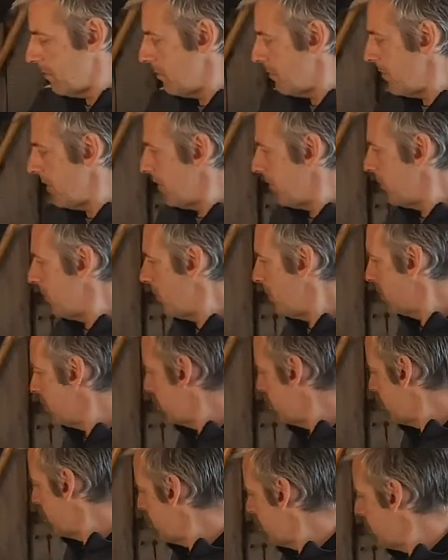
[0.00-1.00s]
Bit of
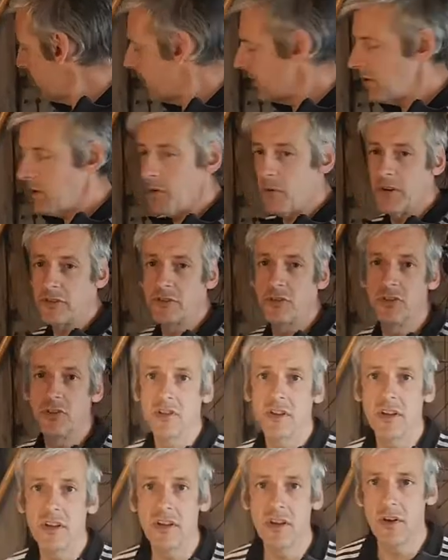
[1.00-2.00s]
water everywhere. I knew I
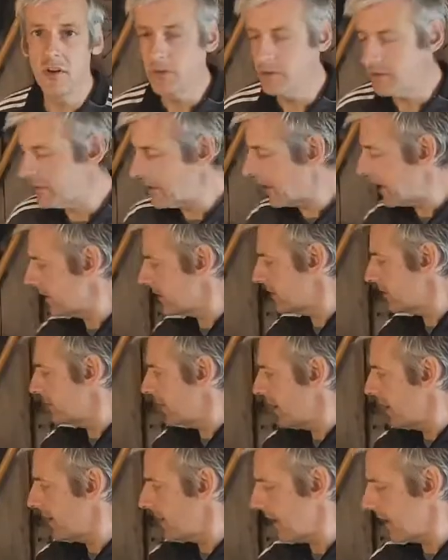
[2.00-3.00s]
shouldn't have used that
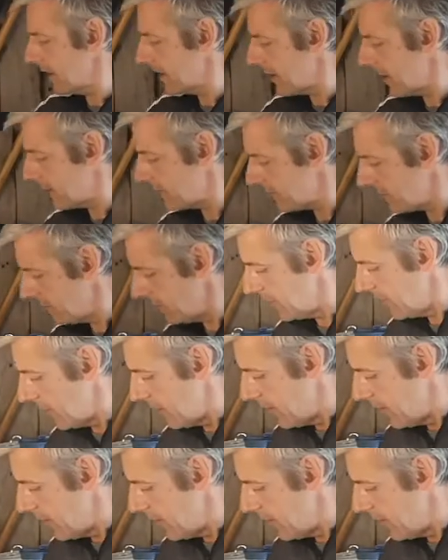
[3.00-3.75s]
that kettle.